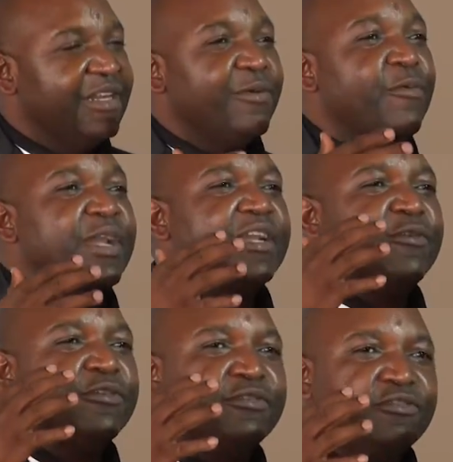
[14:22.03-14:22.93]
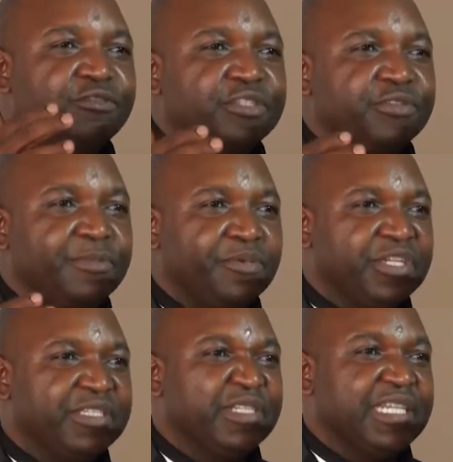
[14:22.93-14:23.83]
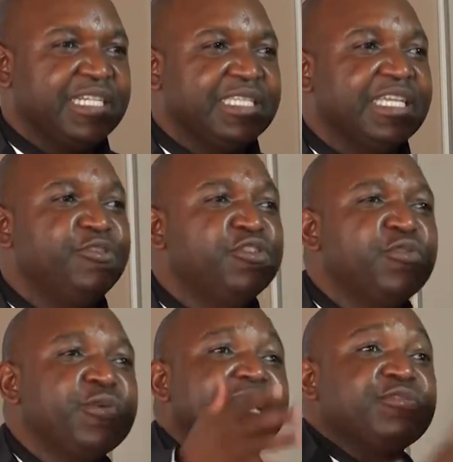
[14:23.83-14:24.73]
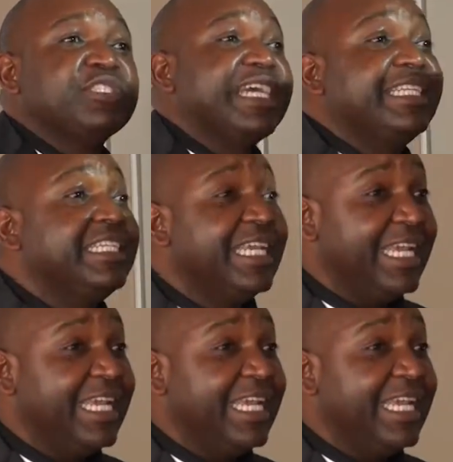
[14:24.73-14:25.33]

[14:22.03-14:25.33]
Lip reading: were confused to the point that they don't know where to start and